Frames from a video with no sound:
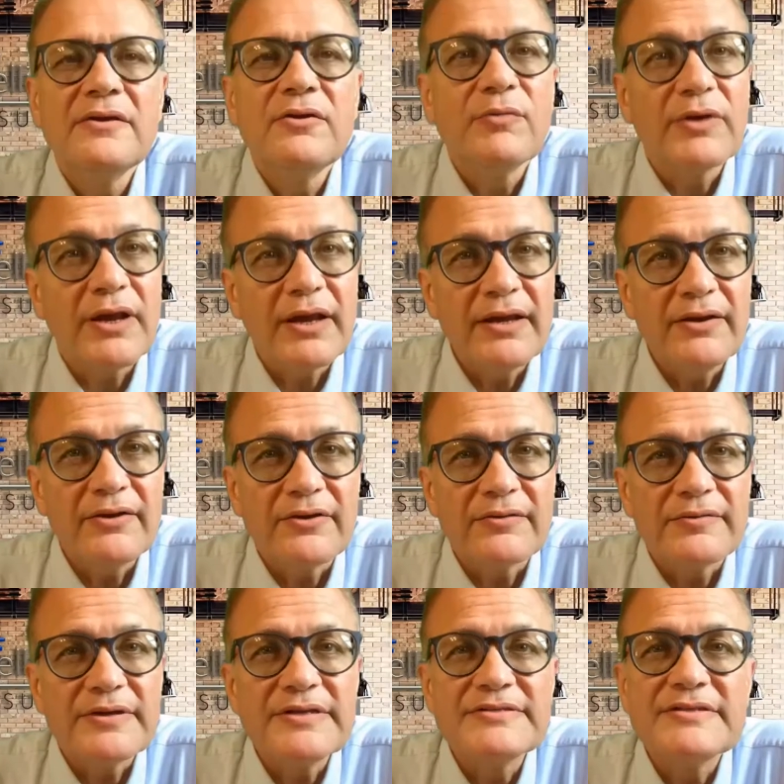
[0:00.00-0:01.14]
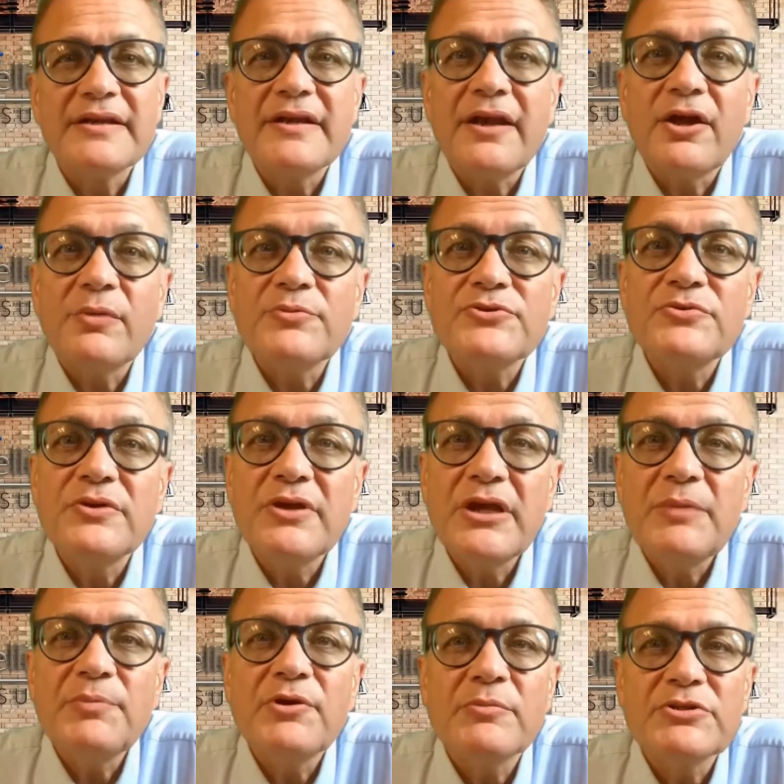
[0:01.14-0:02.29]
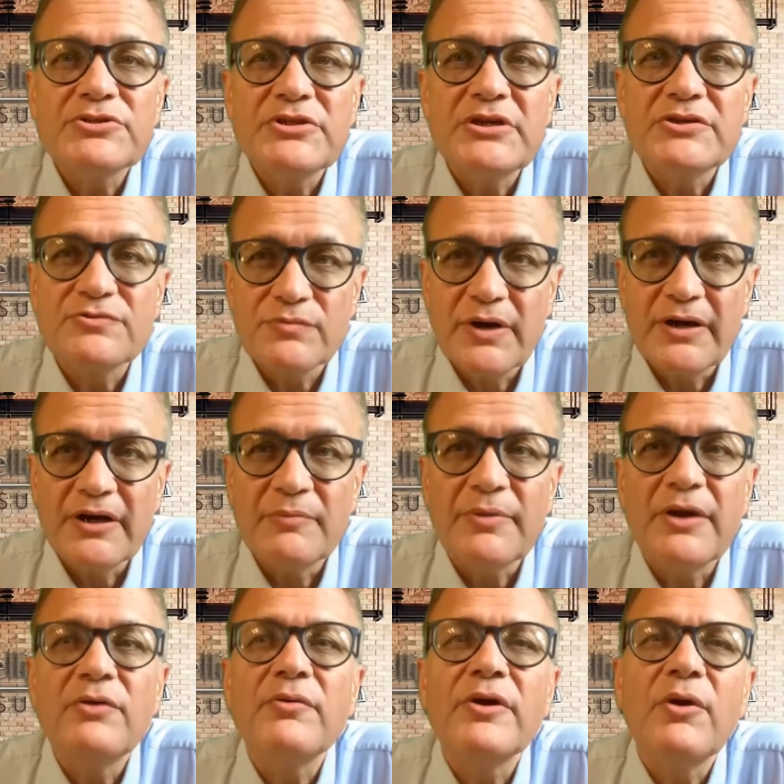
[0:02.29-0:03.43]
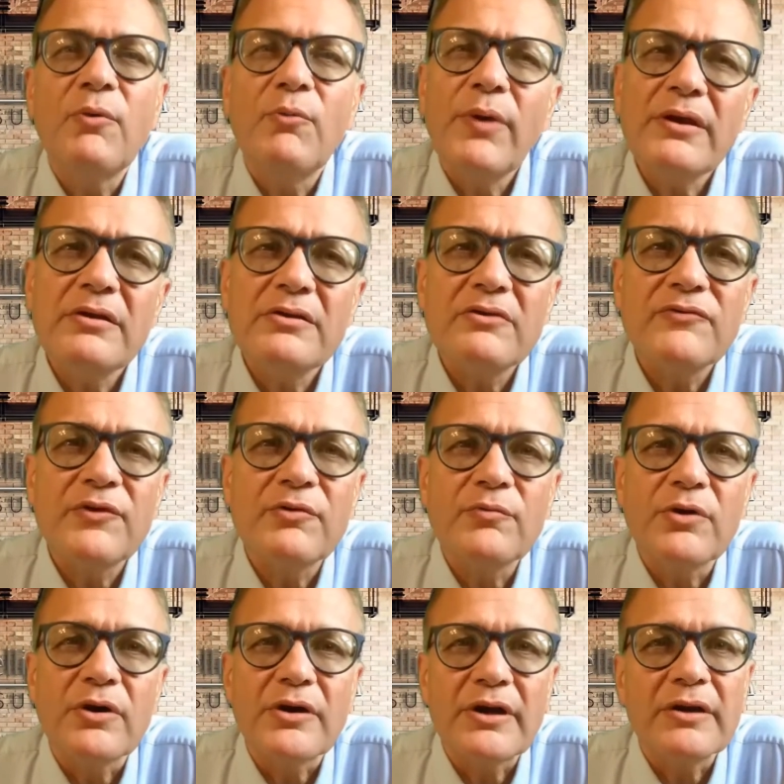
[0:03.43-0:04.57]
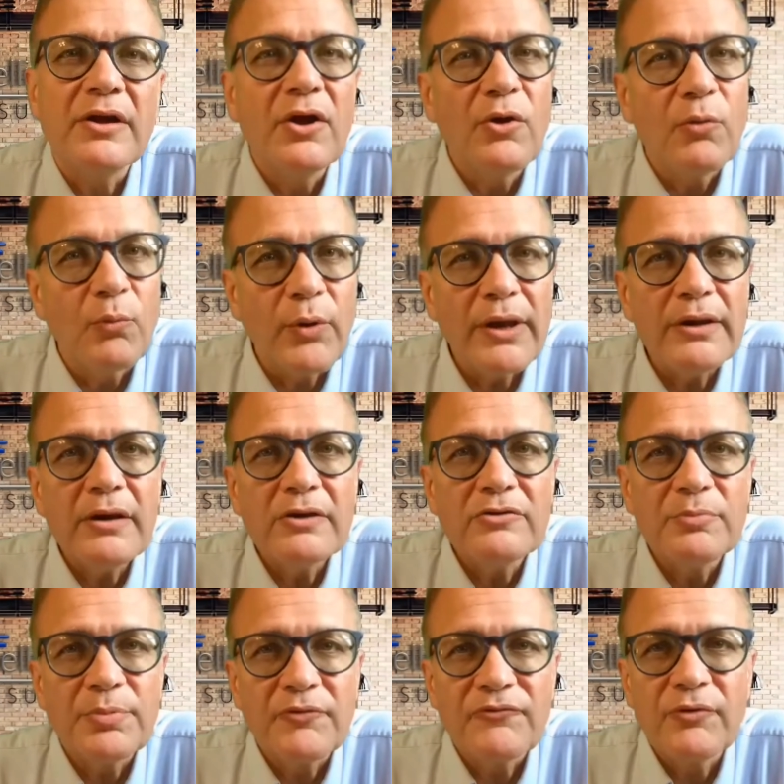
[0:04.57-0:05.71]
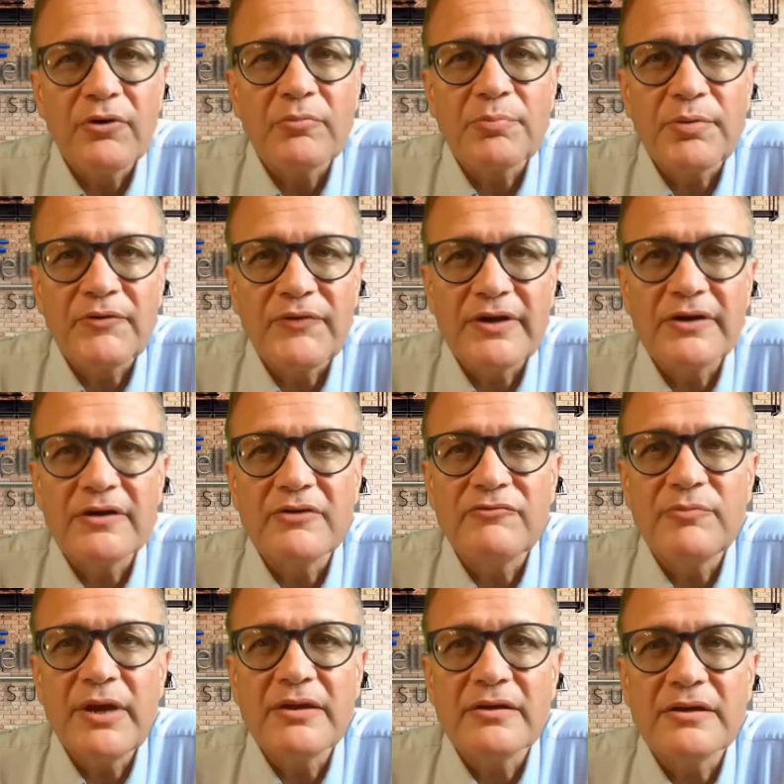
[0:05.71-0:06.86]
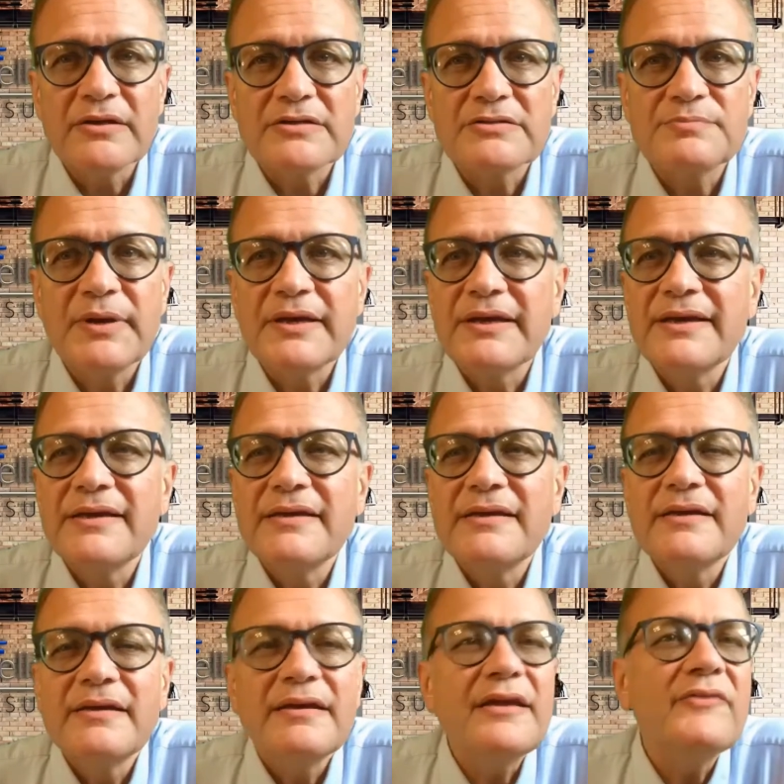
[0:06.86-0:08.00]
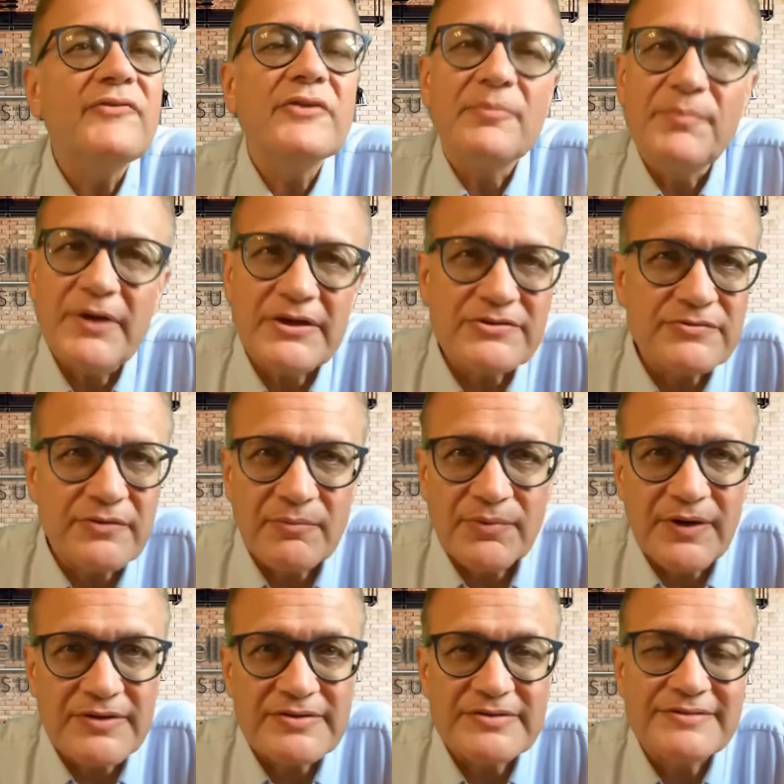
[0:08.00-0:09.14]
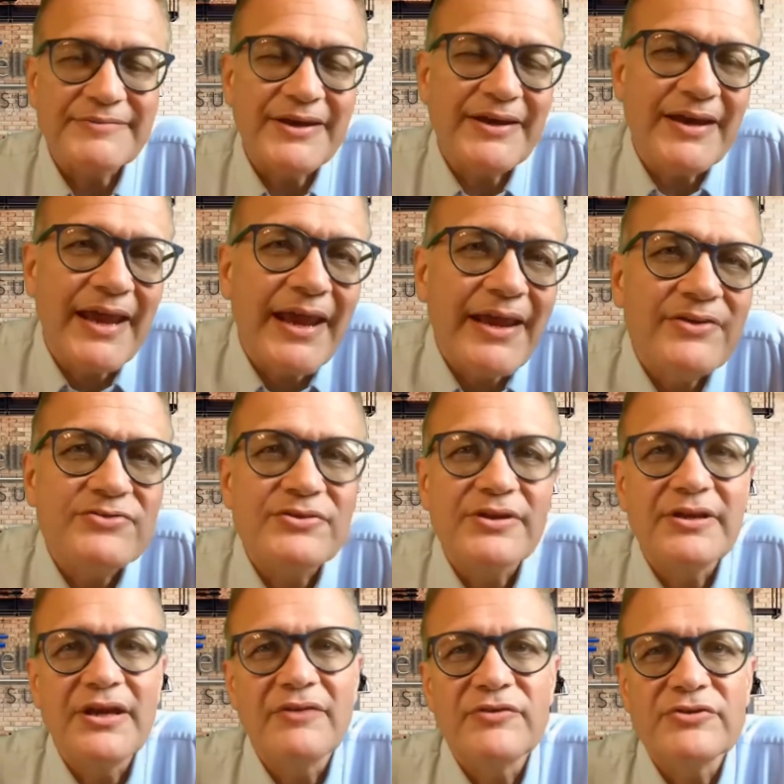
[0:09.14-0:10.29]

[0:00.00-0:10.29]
What I hear is that it helps you keep your machines running by knowing when to divert work and when to perform preventative maintenance. But even the best run presses occasionally have